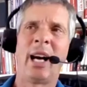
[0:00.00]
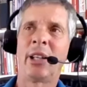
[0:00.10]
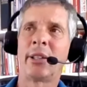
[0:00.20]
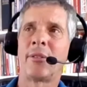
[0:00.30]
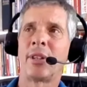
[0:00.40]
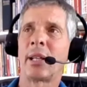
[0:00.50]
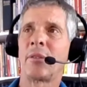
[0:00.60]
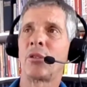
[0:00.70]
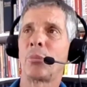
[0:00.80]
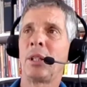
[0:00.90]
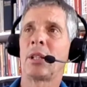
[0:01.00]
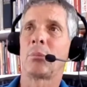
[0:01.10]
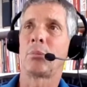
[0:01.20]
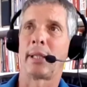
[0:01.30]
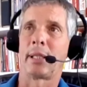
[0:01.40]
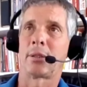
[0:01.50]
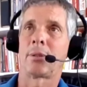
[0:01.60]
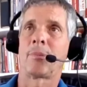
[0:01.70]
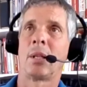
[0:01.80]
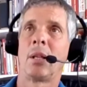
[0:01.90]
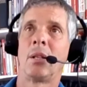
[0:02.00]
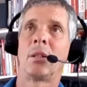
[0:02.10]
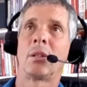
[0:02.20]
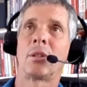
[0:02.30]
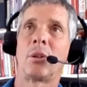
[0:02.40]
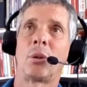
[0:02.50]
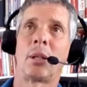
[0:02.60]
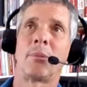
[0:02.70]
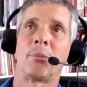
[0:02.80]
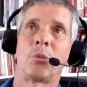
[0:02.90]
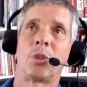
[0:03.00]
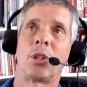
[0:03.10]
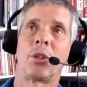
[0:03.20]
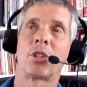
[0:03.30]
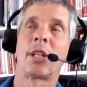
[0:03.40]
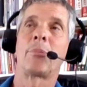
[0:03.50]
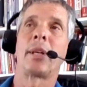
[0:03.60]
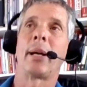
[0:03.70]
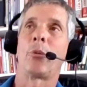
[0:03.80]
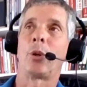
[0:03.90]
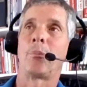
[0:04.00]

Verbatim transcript: I don't even think I've ever been in a plant. So, uh, you know, skip that.